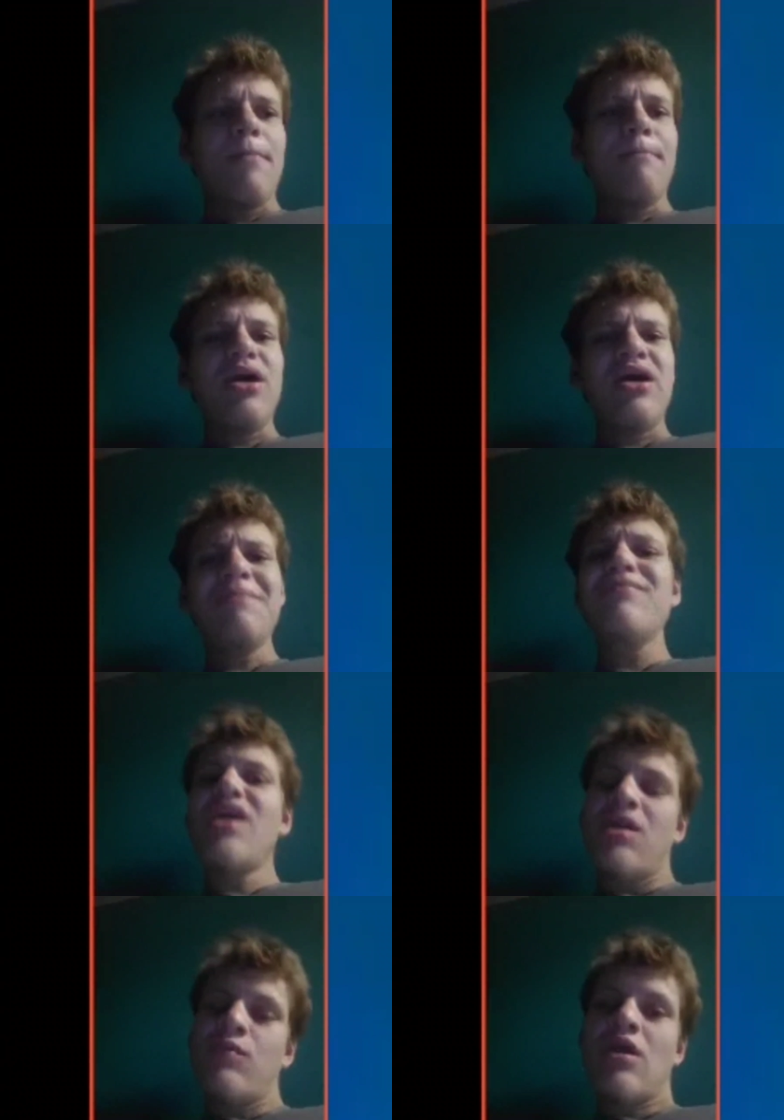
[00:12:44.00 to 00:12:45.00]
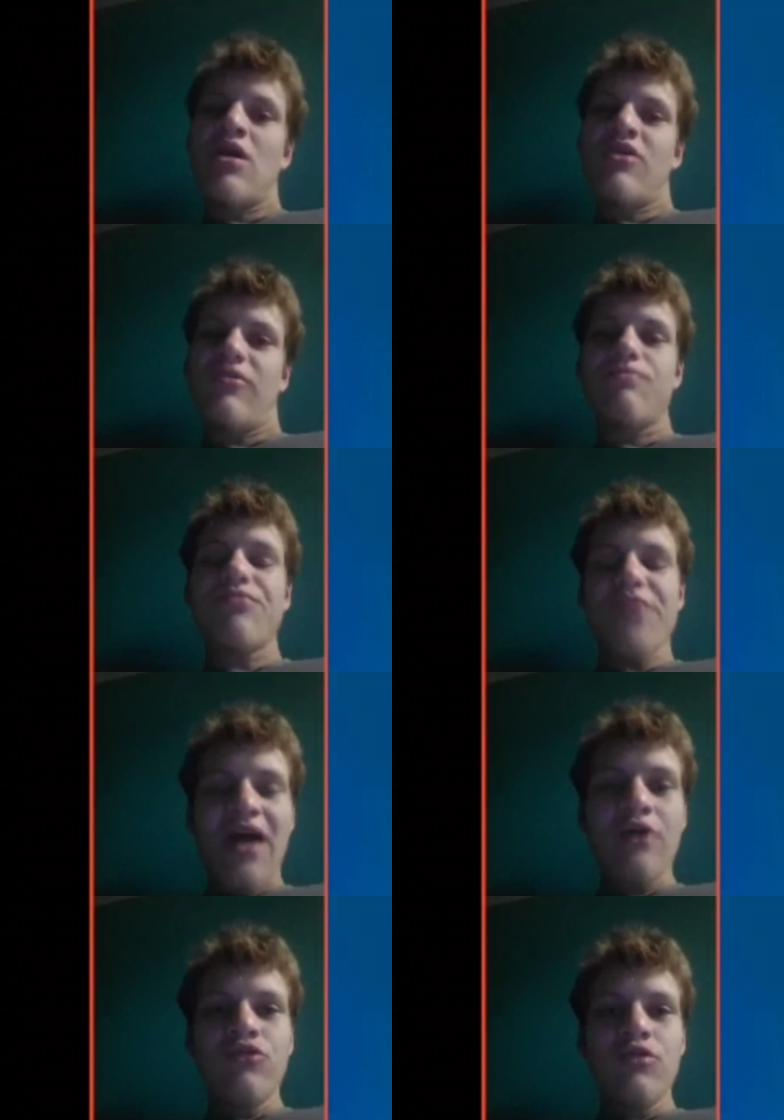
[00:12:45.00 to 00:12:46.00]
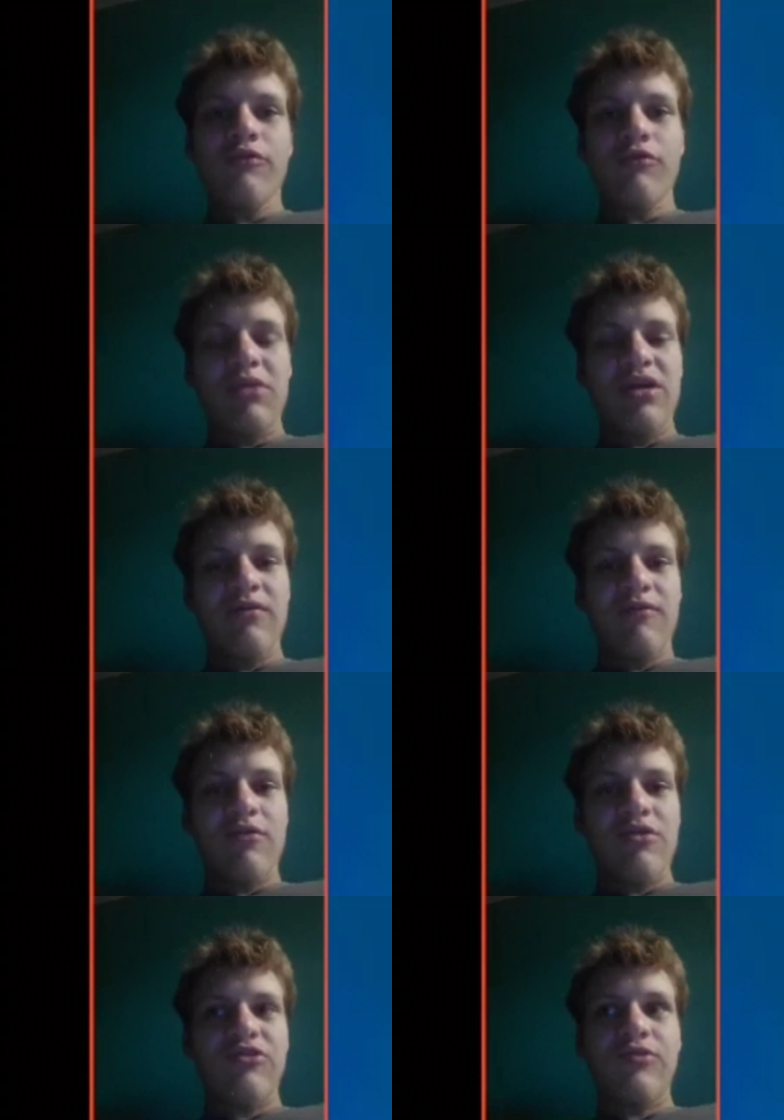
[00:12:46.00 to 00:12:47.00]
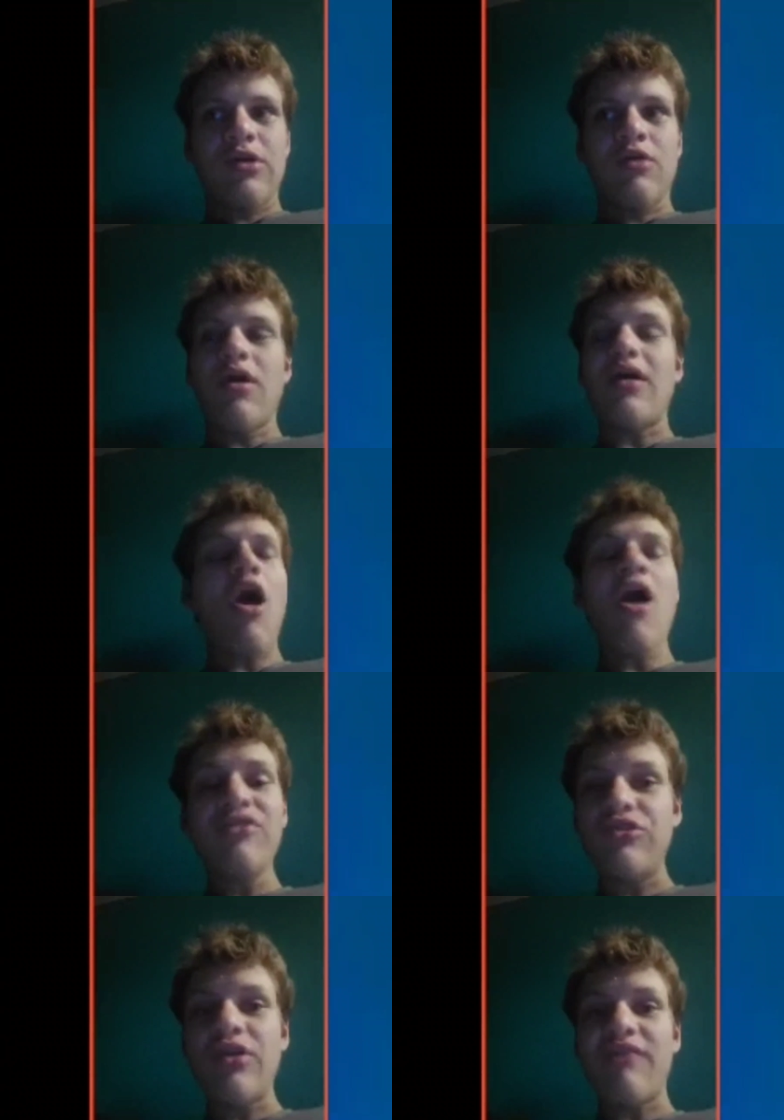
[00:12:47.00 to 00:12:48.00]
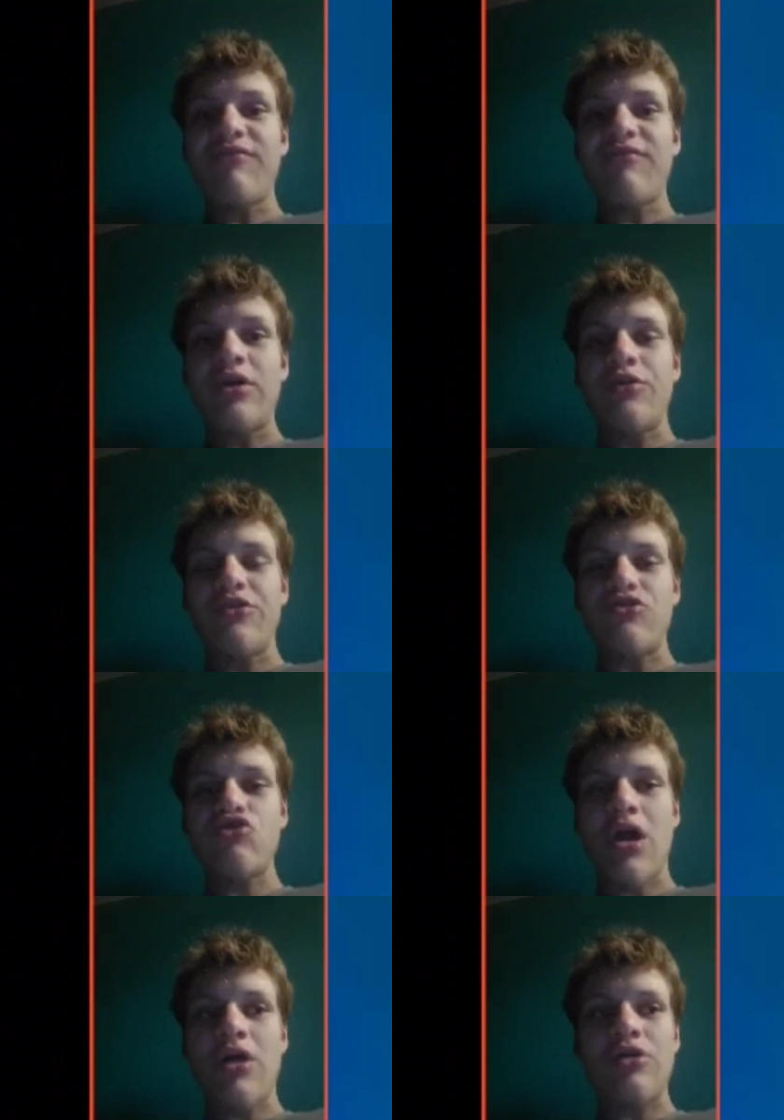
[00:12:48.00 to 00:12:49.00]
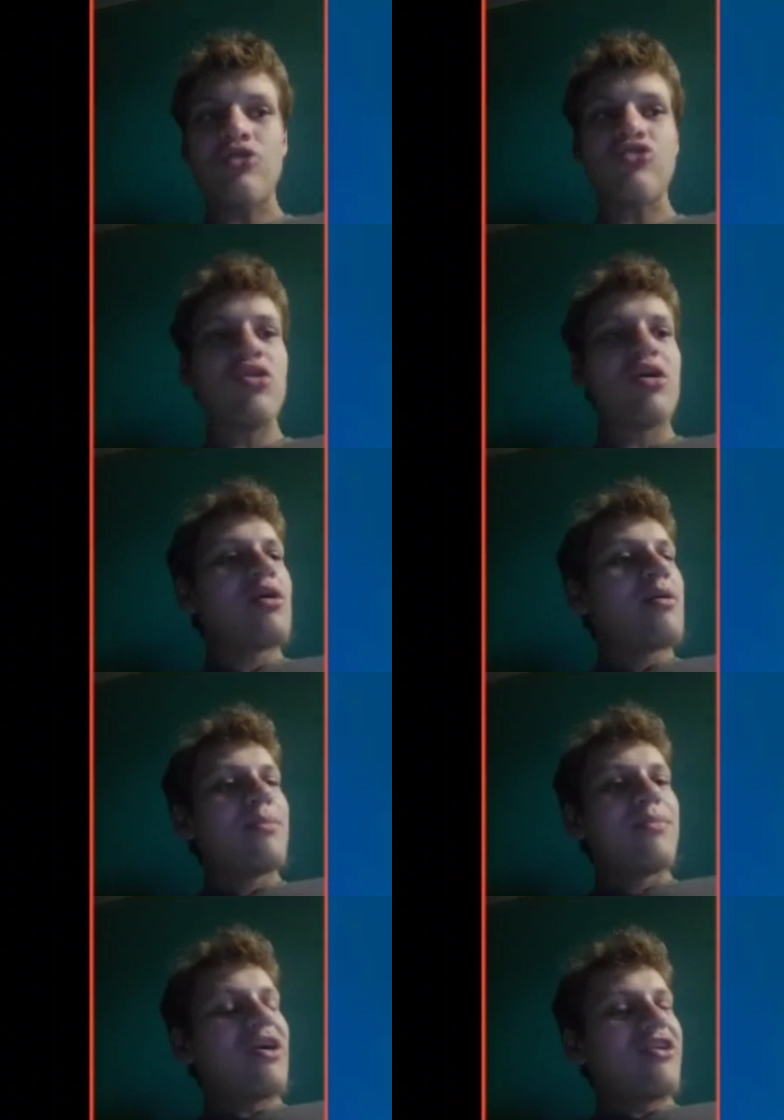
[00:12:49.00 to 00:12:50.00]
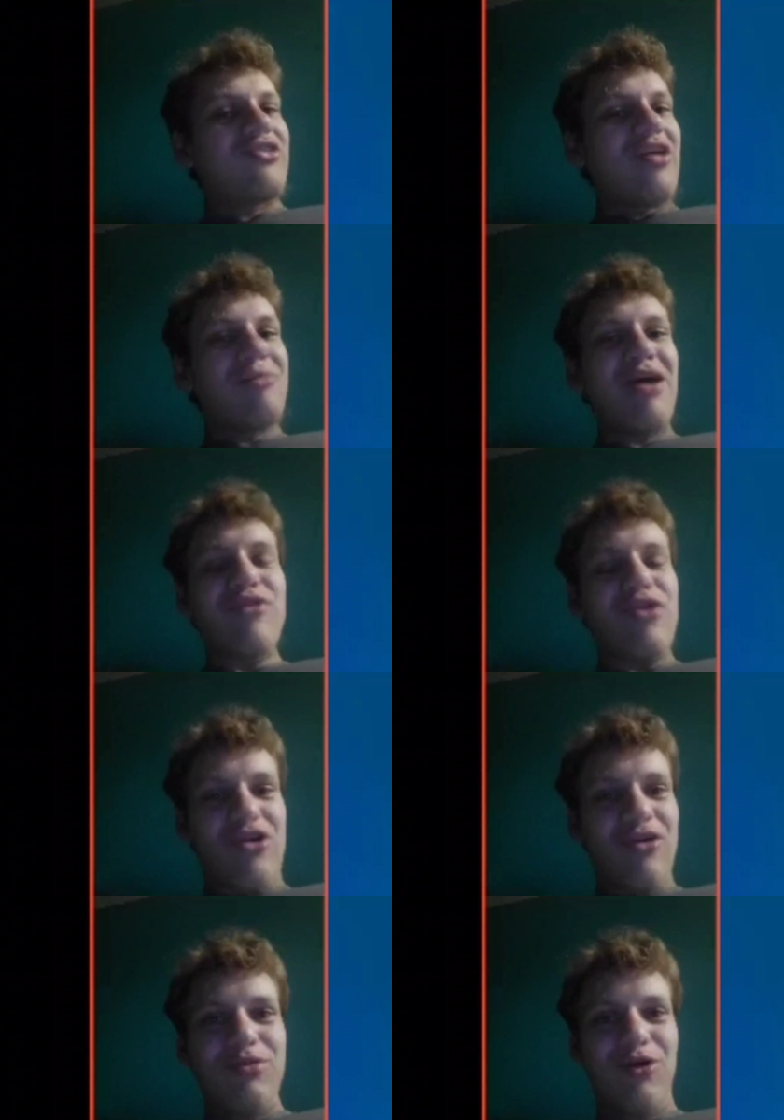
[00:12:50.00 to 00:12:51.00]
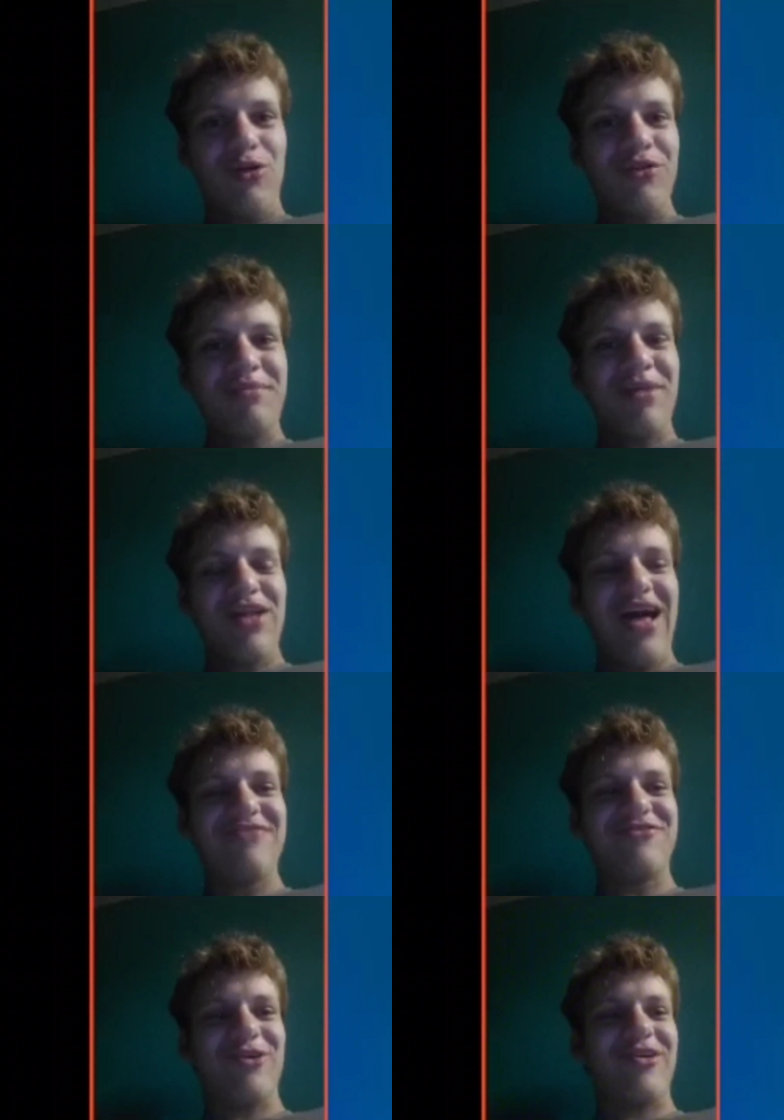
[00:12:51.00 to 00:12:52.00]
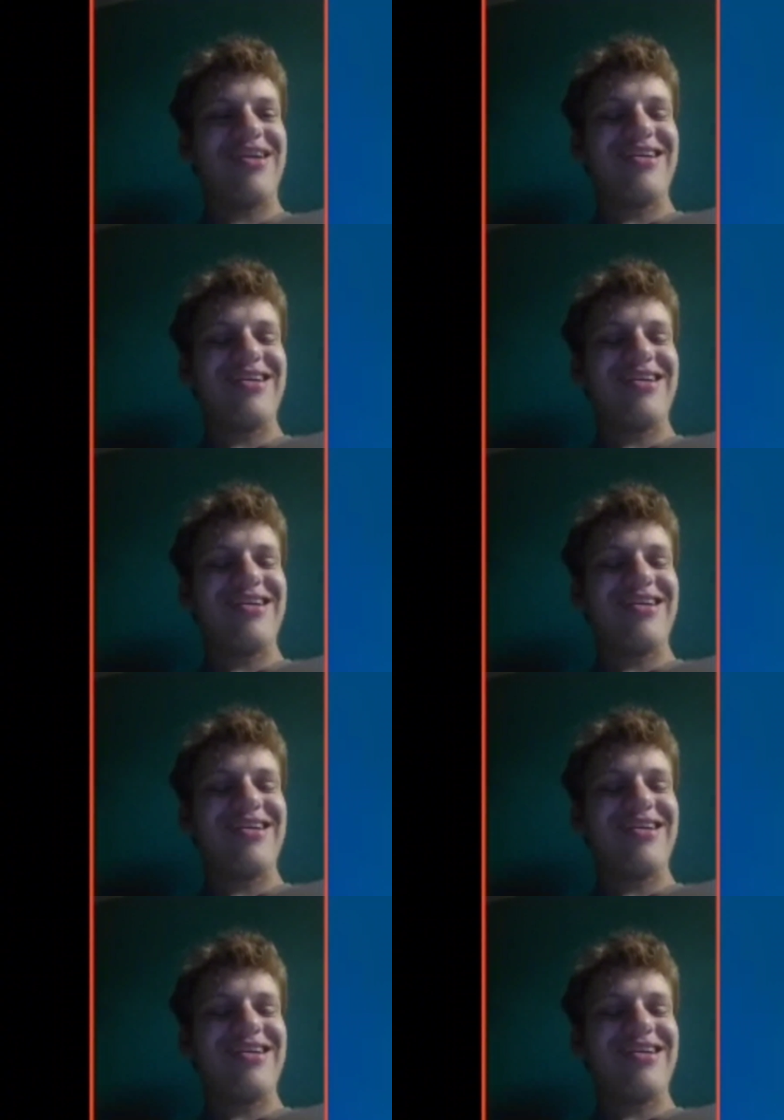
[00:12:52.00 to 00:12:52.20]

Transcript: But anyway, guys, that'll do it for me for this video. Obviously, I failed this challenge because I'm not very good with holding in my laughter,